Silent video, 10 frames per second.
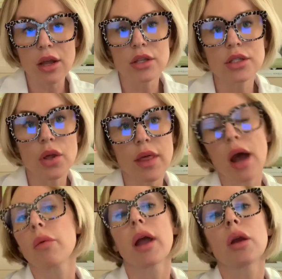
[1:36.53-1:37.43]
So
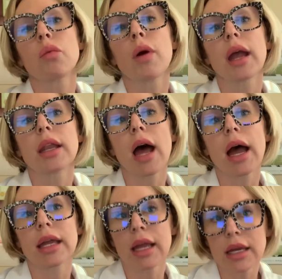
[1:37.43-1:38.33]
that way, when
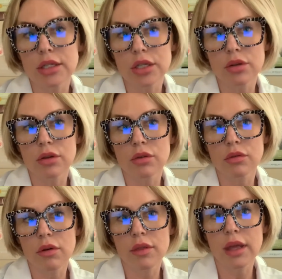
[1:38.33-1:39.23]
I get
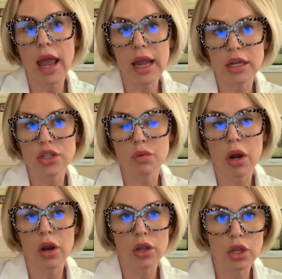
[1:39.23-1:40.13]
to the age
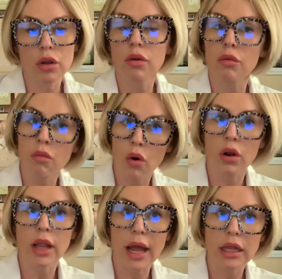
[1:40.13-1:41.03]
where you're
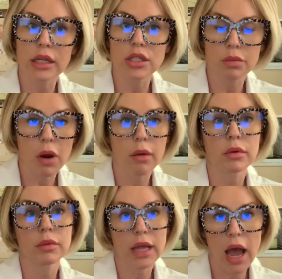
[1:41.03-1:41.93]
more likely to
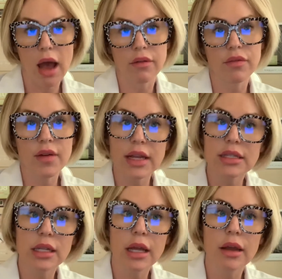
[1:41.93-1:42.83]
probably have a
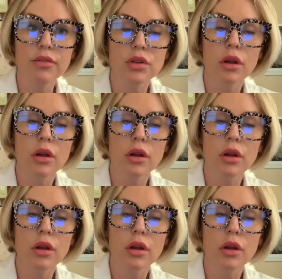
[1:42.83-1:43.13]
facelift,